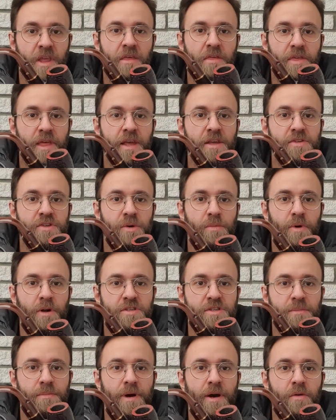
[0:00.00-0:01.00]
think so
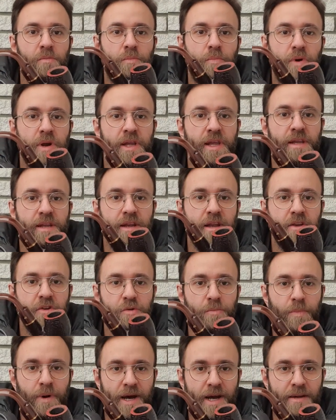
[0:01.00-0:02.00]
much about breaking in a
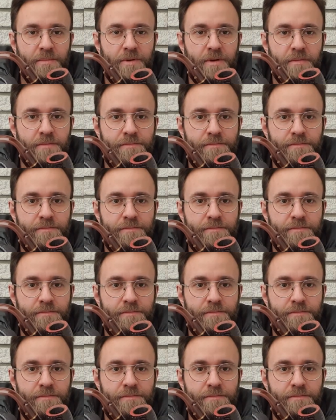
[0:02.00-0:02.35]
new pipe.